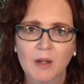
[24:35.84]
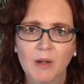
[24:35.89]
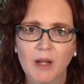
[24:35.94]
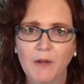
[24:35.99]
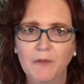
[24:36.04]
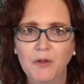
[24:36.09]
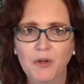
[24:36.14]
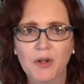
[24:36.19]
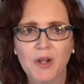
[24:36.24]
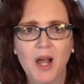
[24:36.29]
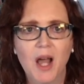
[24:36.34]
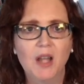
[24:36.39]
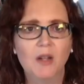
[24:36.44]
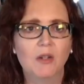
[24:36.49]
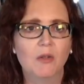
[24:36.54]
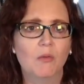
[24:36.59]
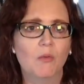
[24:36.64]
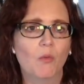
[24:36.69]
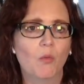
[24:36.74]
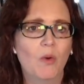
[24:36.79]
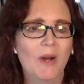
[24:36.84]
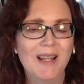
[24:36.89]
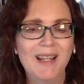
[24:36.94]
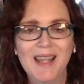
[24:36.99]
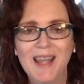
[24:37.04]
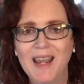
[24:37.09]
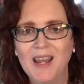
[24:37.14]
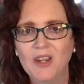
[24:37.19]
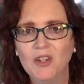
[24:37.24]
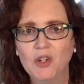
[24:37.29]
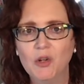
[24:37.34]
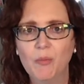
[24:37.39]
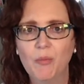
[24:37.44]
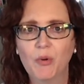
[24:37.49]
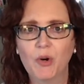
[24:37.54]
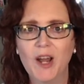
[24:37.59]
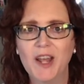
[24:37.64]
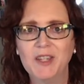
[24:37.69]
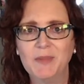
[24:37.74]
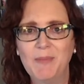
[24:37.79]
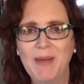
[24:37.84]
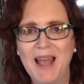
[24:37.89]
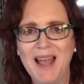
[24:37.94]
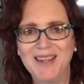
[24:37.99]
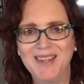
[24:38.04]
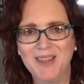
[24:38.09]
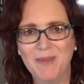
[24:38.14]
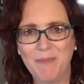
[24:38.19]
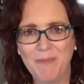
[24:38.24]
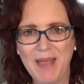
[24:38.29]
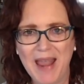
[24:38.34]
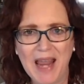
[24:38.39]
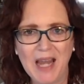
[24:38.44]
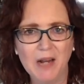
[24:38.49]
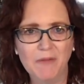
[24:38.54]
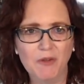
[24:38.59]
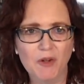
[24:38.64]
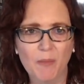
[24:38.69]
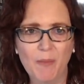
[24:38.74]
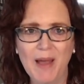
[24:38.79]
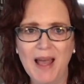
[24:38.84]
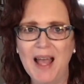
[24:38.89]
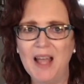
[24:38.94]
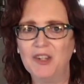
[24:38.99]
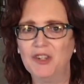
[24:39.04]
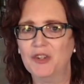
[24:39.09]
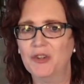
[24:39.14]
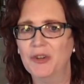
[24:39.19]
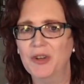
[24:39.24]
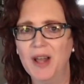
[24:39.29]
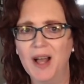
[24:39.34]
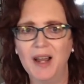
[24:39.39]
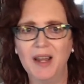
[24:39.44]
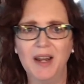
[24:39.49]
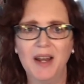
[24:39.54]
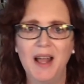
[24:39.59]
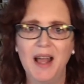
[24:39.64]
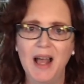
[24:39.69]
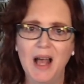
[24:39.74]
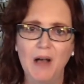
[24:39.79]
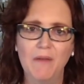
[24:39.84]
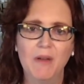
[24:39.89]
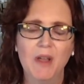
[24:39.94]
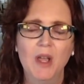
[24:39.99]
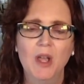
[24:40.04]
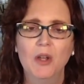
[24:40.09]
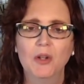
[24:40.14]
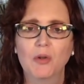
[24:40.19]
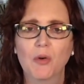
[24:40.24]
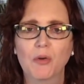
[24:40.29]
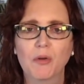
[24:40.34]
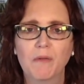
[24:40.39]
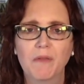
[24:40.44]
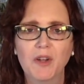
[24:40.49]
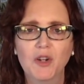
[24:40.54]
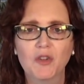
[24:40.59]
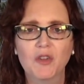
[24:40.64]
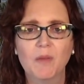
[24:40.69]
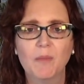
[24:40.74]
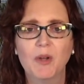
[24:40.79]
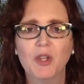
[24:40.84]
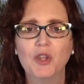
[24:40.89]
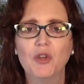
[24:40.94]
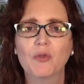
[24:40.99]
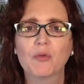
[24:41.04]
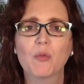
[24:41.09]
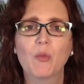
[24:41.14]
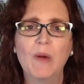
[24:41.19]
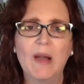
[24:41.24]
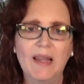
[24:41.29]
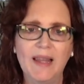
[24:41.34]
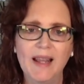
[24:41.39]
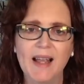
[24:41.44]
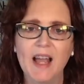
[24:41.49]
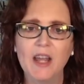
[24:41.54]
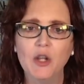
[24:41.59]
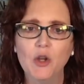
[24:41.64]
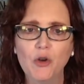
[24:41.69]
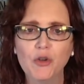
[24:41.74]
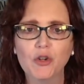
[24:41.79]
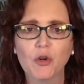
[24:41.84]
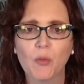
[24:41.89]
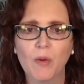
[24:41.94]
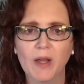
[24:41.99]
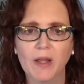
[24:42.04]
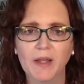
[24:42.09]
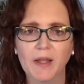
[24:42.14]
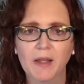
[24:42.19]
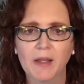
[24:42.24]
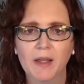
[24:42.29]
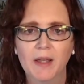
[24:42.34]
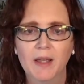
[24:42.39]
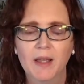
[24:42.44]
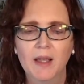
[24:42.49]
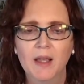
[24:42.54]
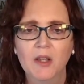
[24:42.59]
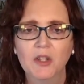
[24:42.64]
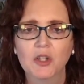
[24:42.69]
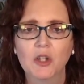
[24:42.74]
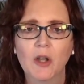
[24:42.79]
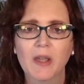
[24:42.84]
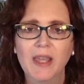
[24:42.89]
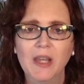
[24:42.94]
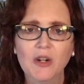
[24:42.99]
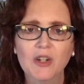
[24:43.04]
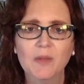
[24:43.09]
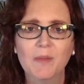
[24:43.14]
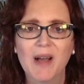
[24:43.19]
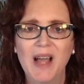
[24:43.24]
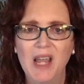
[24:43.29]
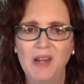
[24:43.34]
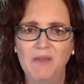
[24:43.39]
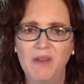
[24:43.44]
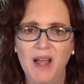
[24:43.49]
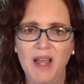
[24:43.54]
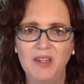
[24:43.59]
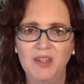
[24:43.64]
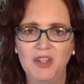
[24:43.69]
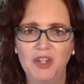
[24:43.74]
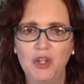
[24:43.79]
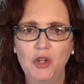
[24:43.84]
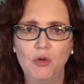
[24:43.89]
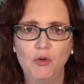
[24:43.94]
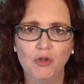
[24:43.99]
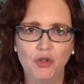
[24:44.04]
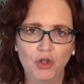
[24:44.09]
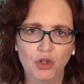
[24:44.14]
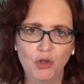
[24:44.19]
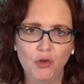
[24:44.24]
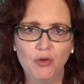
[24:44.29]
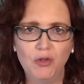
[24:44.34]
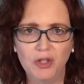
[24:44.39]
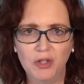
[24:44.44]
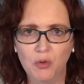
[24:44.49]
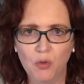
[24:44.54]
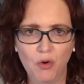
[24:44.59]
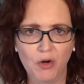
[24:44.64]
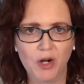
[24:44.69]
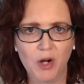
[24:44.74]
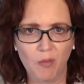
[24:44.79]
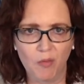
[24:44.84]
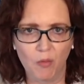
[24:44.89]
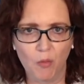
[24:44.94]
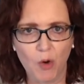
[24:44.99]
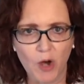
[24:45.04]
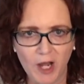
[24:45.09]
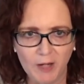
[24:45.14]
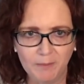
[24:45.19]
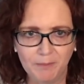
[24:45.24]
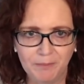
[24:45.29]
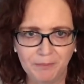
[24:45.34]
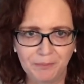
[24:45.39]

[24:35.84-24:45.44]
And if you're not willing to press past the pain of your past, you're not going to have total victory, but you're willing. I know you're willing. So here's my advice to you. Choose door number one.